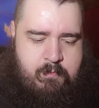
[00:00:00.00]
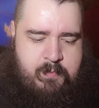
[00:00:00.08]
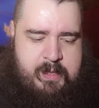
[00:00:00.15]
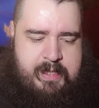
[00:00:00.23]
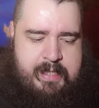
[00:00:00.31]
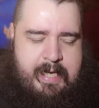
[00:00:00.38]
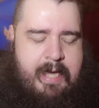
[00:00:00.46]

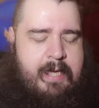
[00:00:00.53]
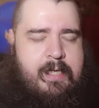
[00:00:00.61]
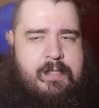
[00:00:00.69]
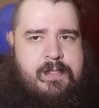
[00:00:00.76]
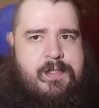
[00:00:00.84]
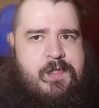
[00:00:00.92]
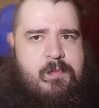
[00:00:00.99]
But yet
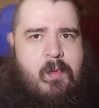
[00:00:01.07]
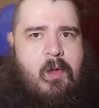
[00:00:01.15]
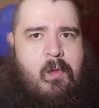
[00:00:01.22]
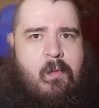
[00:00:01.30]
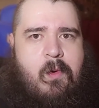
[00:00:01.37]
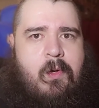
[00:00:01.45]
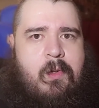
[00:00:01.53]
it's a
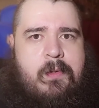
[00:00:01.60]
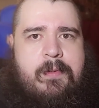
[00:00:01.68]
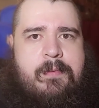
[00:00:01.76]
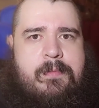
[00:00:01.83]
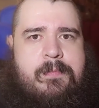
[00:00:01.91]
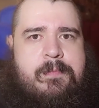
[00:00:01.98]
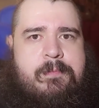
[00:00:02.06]
small world,
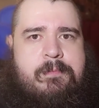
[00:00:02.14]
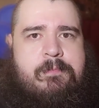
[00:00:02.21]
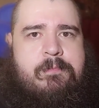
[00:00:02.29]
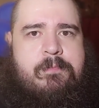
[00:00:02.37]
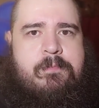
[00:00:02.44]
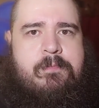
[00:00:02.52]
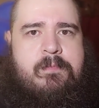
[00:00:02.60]

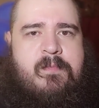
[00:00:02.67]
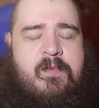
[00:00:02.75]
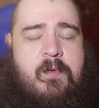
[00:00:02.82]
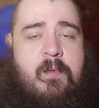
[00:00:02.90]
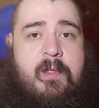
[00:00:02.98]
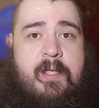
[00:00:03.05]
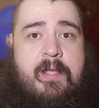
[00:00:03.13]
if
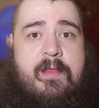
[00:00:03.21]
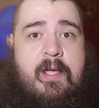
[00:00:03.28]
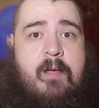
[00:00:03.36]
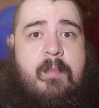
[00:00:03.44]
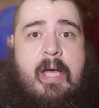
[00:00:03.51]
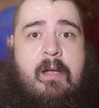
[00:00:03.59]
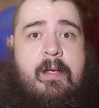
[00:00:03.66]
you really think
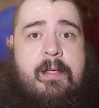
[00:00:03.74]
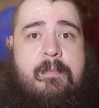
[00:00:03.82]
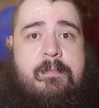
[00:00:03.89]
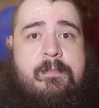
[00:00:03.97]
about it.